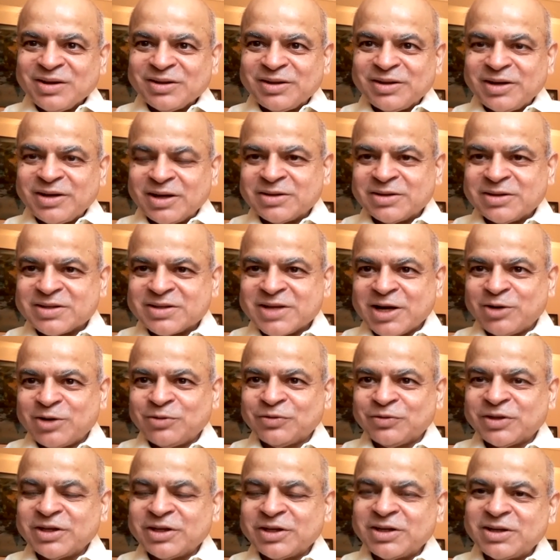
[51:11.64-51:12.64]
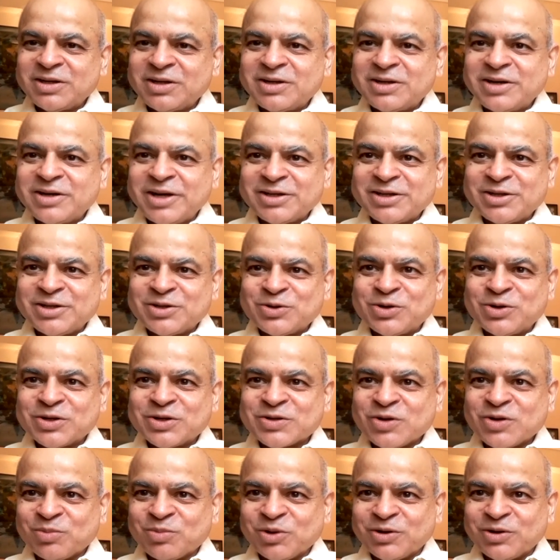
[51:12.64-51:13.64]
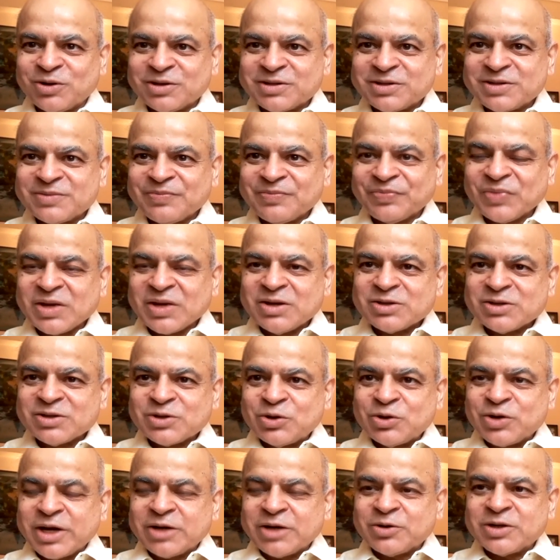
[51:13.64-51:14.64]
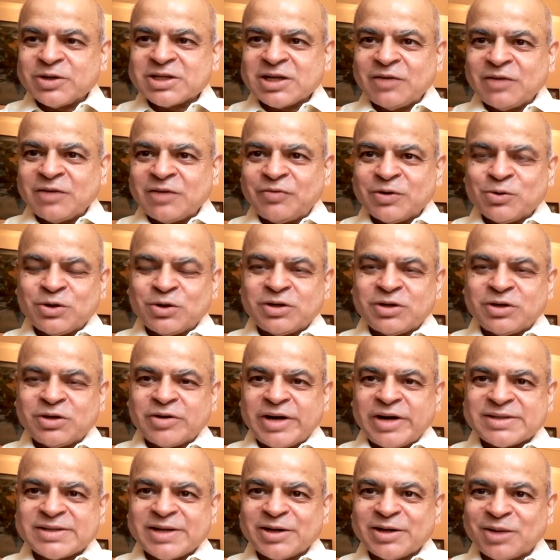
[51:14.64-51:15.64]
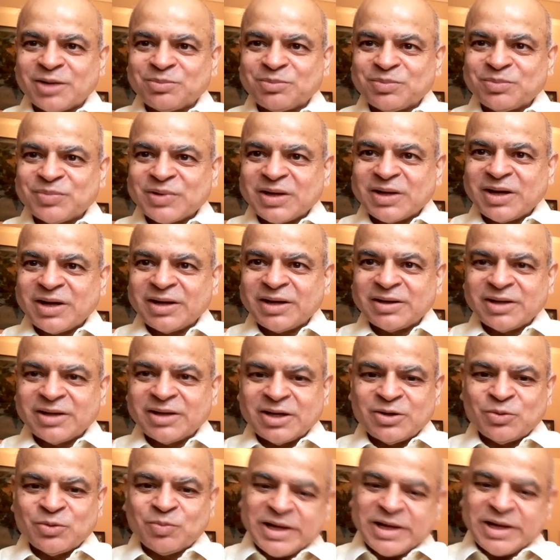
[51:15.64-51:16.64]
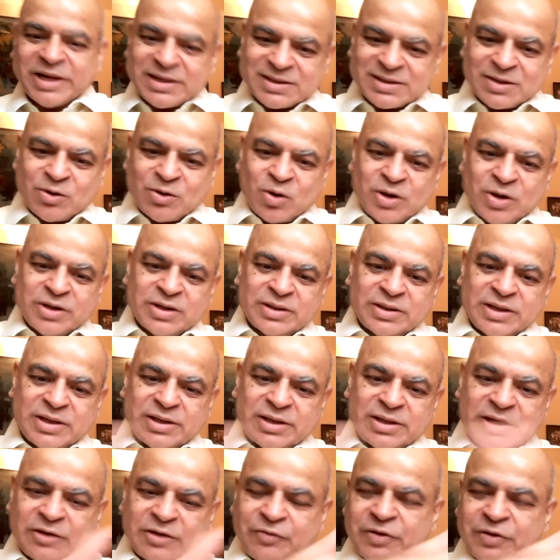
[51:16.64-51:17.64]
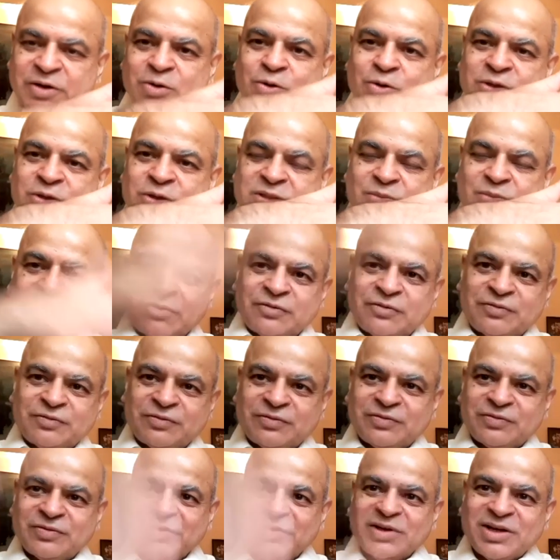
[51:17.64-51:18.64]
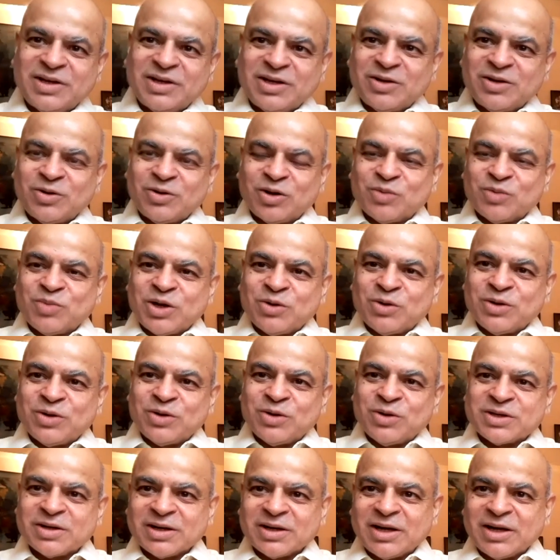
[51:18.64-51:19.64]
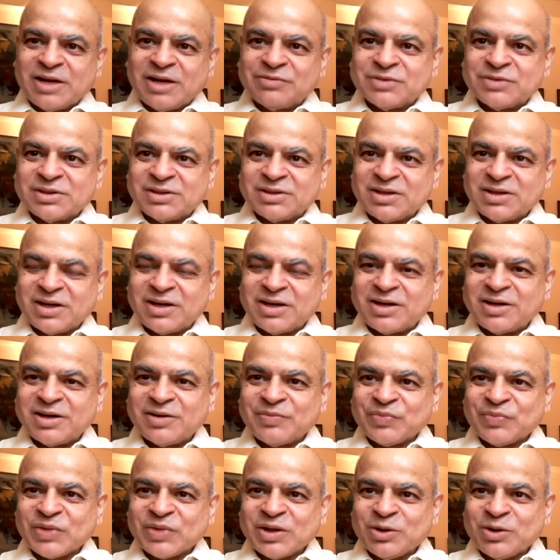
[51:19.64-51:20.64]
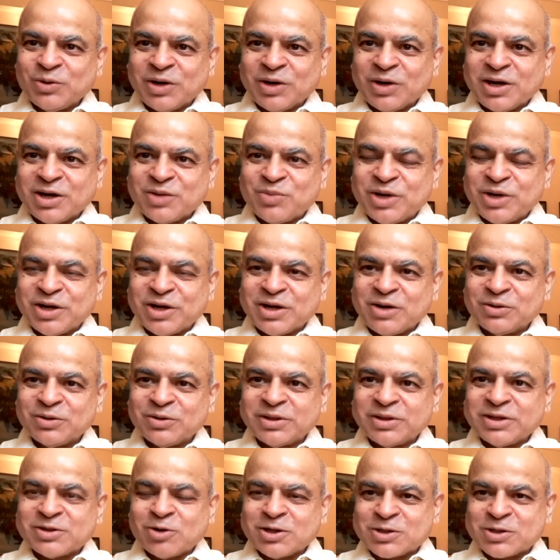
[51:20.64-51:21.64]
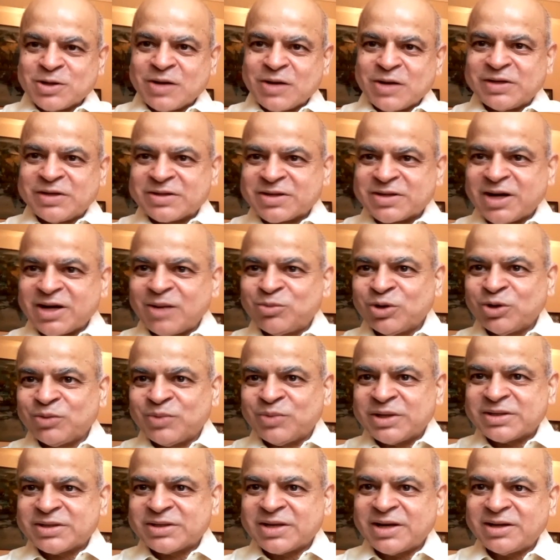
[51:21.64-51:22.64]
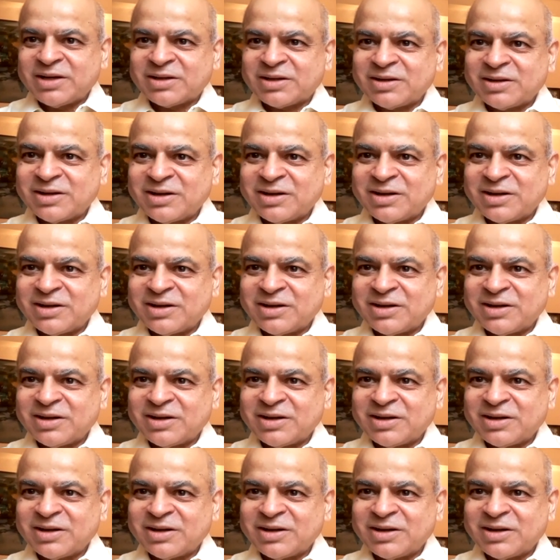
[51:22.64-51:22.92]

The other side of the range is your stop loss. So you get yourself a good trade set up, and then you place an order that if it goes above or below a certain level, you'll get a breakout. This also I've described on my site